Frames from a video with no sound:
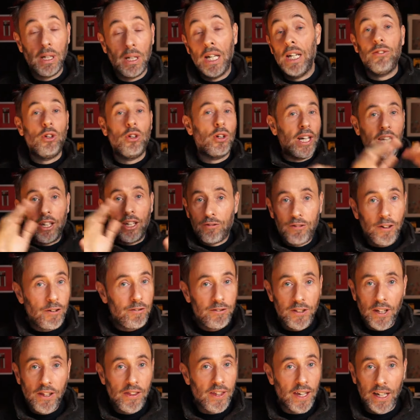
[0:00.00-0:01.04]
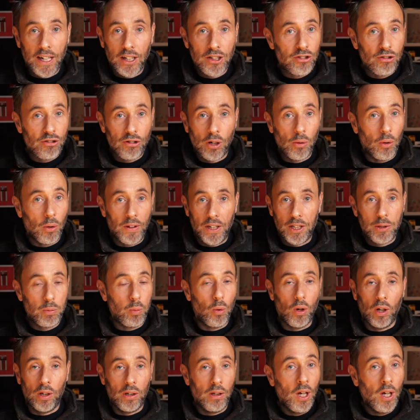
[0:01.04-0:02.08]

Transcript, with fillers: If you're getting 50 things through on this one